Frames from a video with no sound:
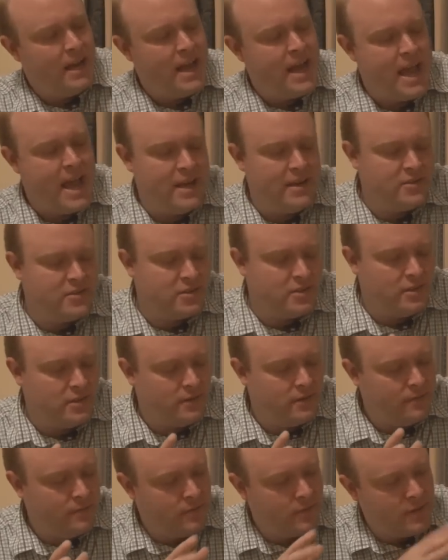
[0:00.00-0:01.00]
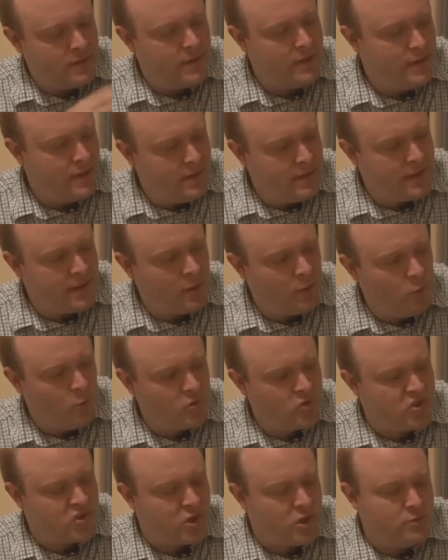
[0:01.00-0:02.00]
And they
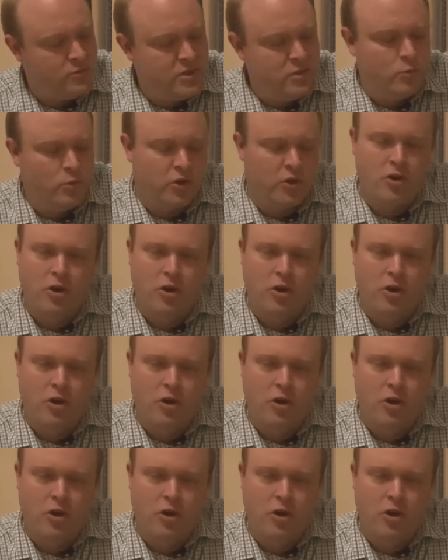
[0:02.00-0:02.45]
also didn't want